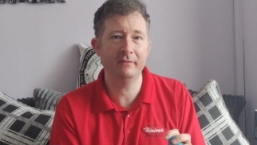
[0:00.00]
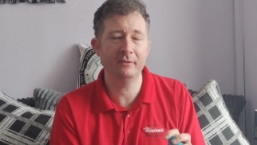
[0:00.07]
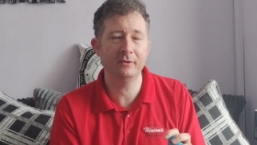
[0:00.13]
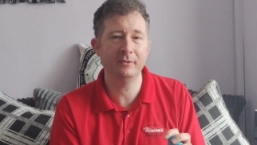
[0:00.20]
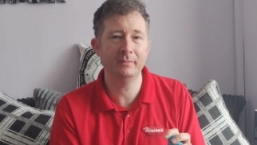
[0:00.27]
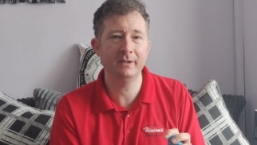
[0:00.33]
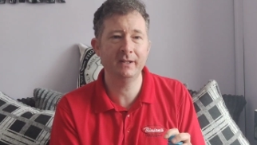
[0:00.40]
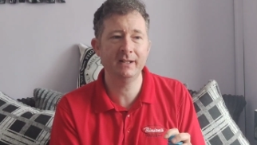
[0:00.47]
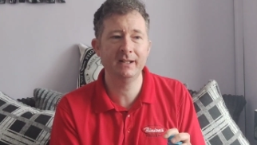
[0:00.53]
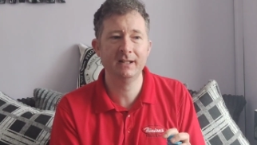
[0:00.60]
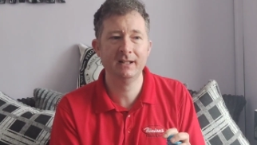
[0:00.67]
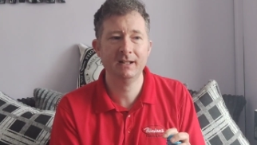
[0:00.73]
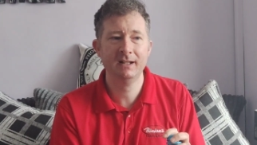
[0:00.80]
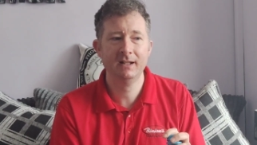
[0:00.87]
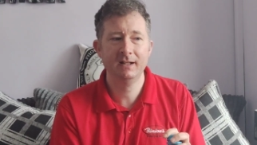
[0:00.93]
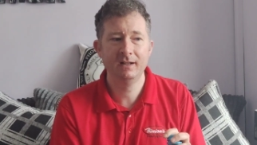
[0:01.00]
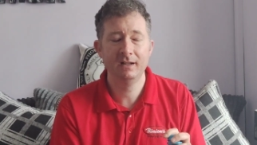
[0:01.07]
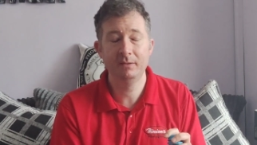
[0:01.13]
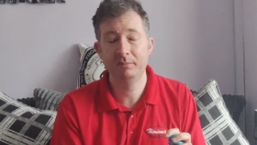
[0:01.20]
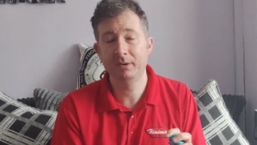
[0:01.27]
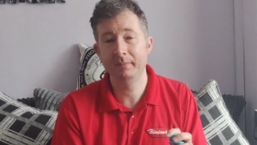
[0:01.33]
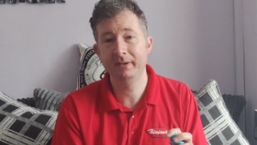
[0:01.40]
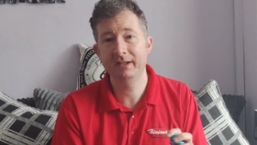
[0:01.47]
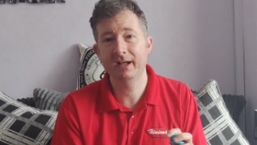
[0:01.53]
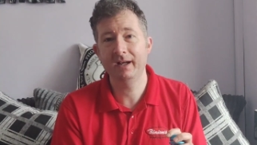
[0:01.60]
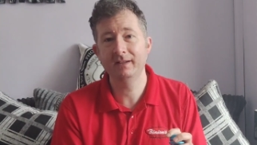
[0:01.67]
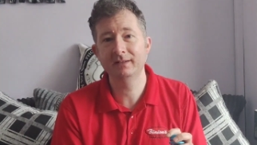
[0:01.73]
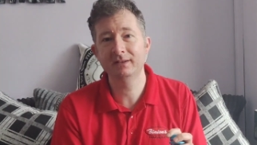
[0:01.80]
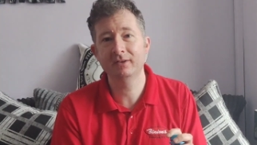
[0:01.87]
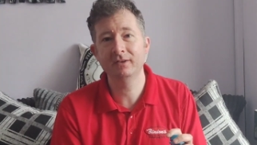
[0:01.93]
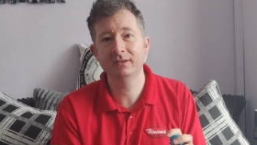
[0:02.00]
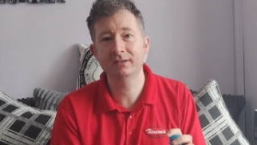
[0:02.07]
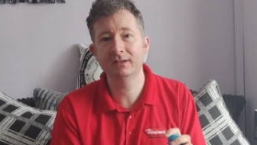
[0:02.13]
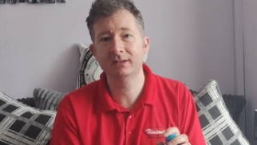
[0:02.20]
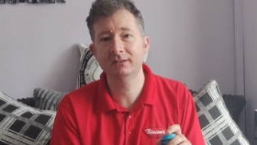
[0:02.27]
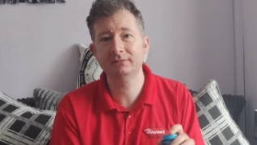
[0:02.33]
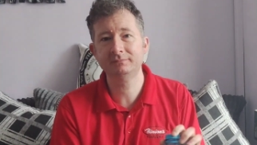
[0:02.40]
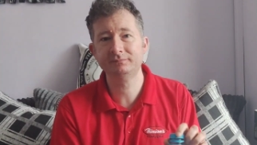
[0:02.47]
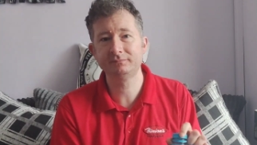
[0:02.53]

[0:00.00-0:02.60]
for me and probably taste nicer.